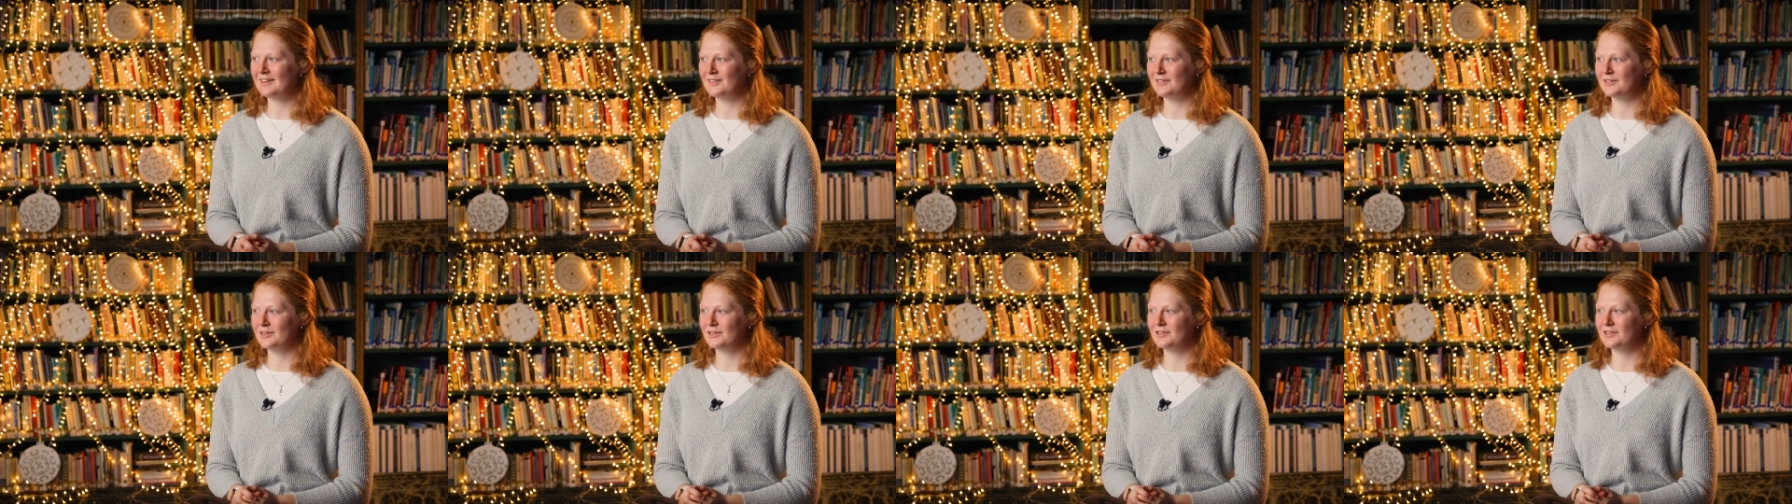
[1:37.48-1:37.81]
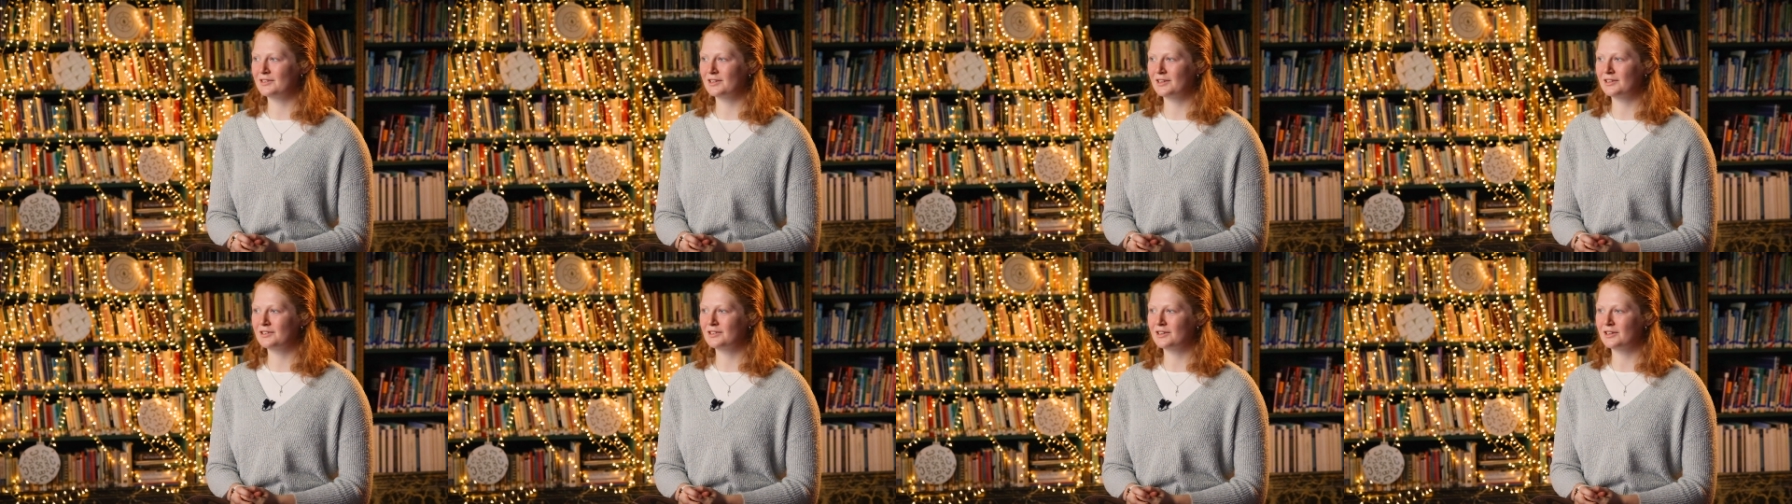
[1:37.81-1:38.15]
It's just
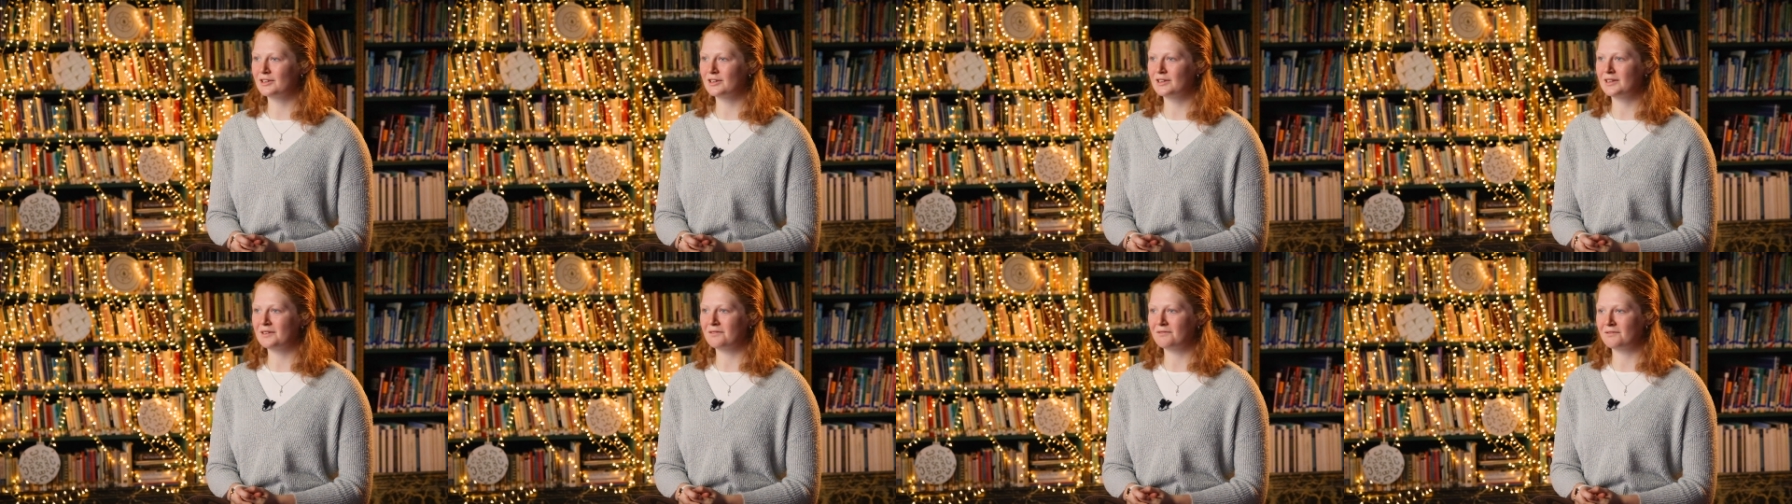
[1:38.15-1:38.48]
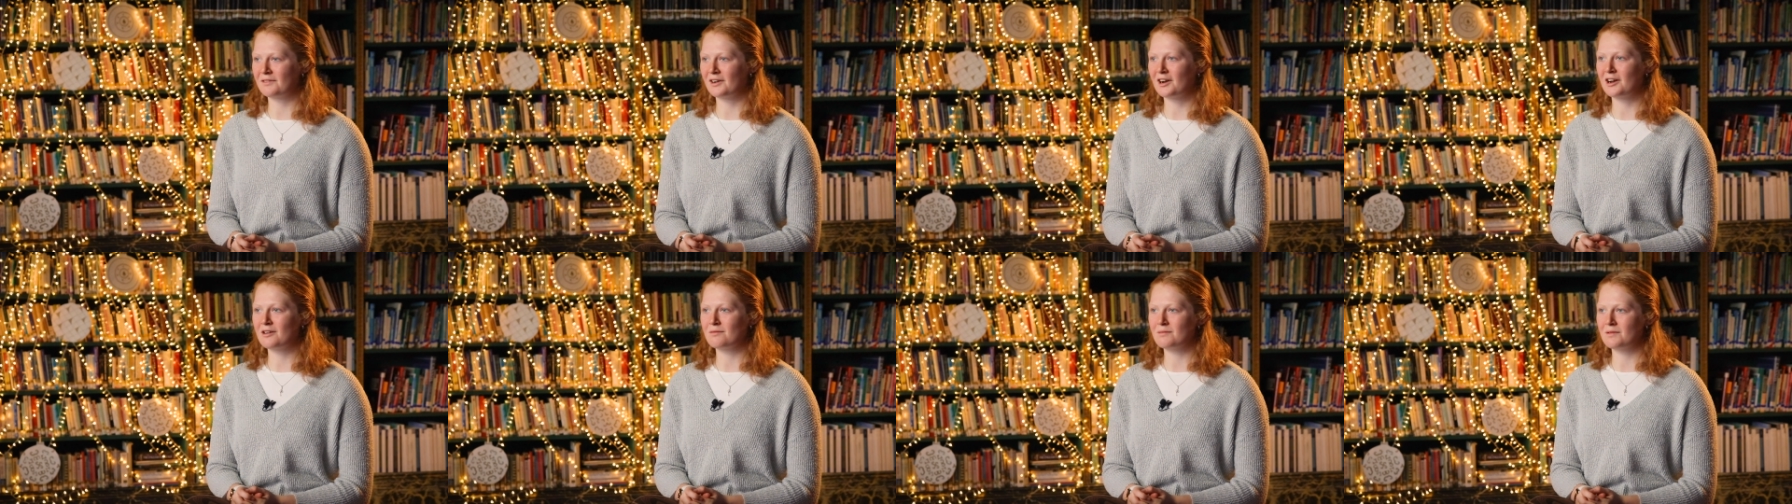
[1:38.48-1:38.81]
such a good
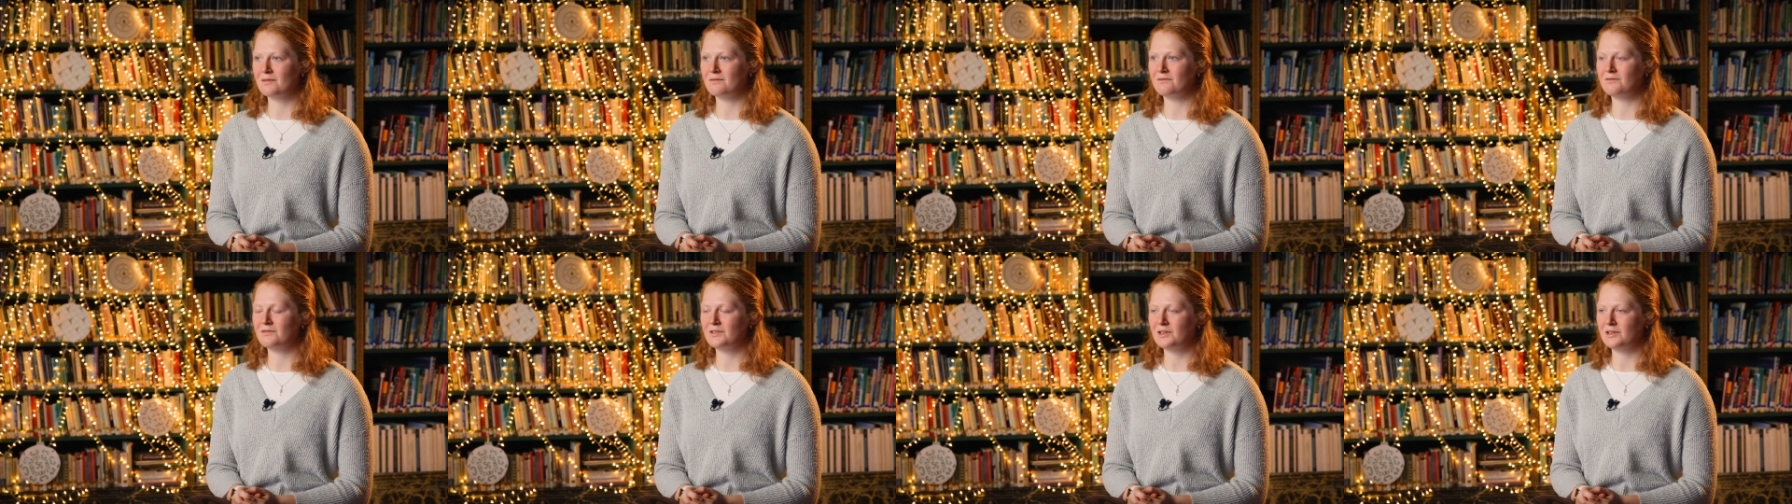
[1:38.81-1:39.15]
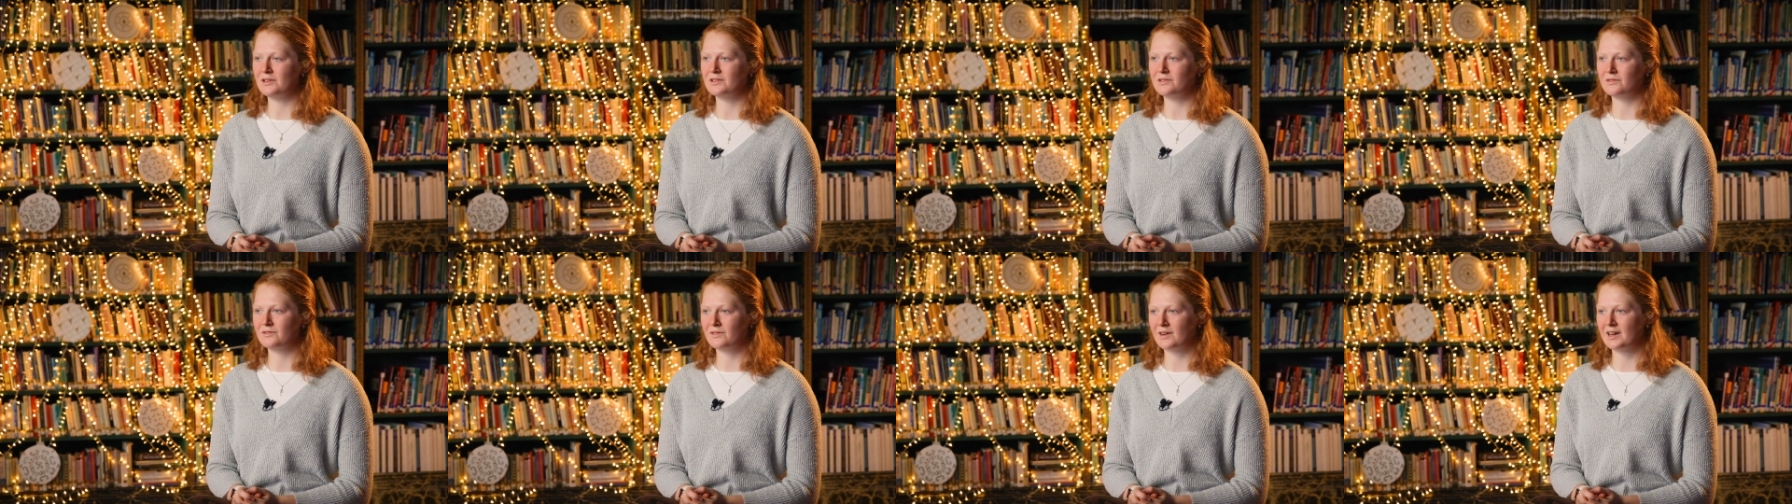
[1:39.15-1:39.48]
environment for you
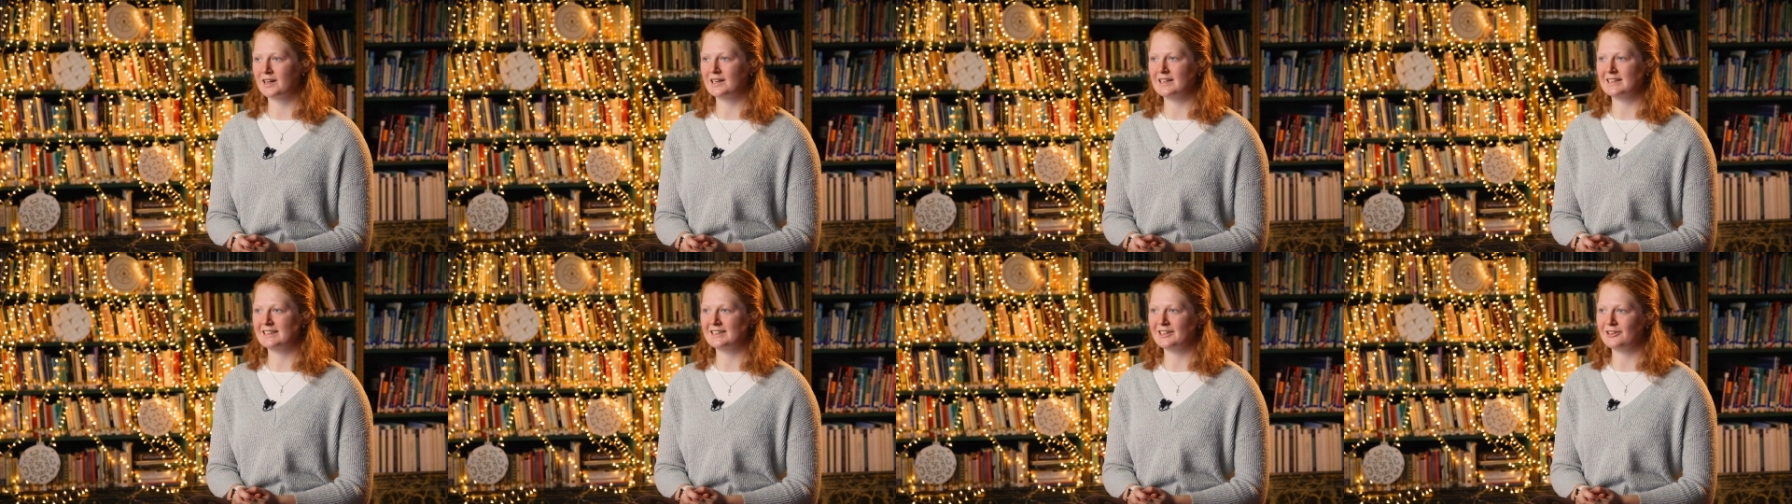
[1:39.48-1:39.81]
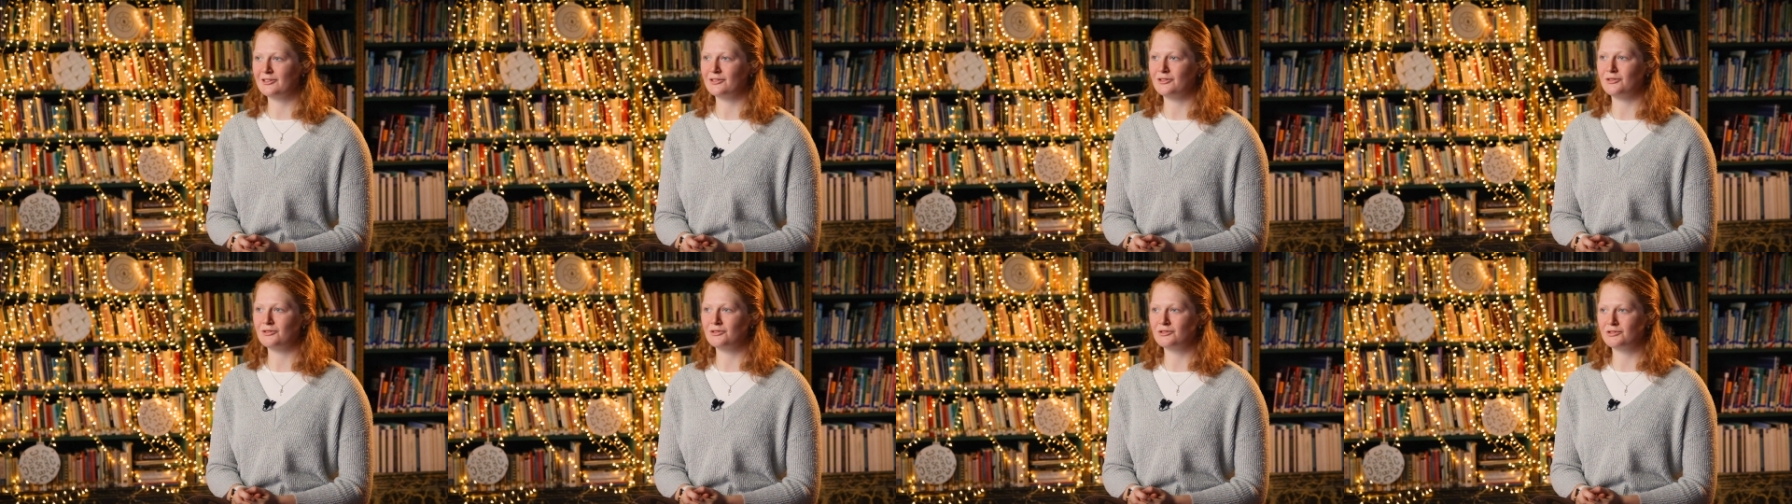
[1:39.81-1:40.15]
to find who
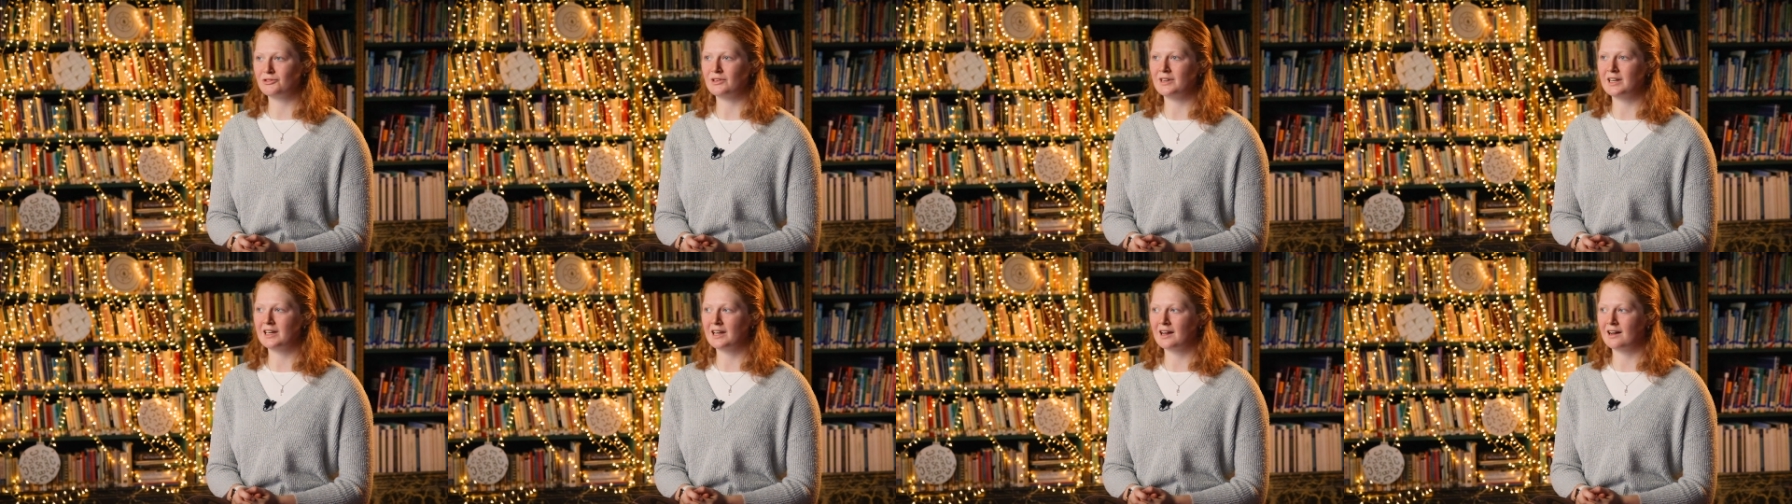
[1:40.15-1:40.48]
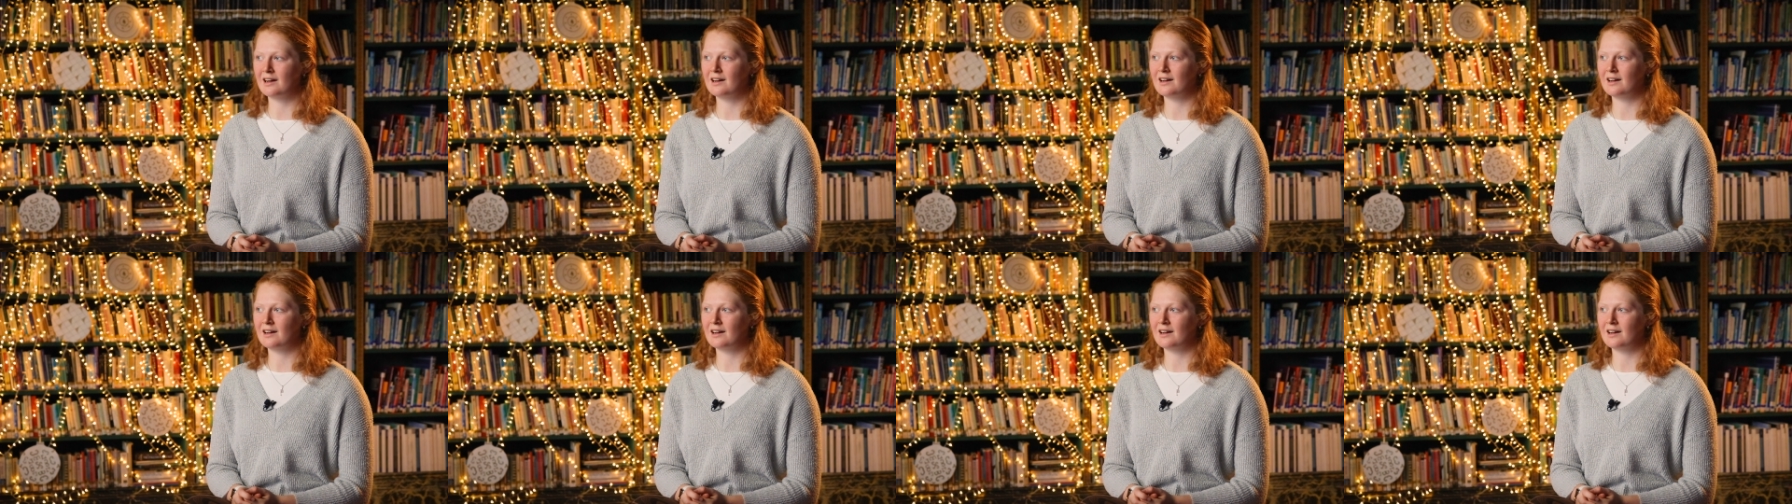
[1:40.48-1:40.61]
you truly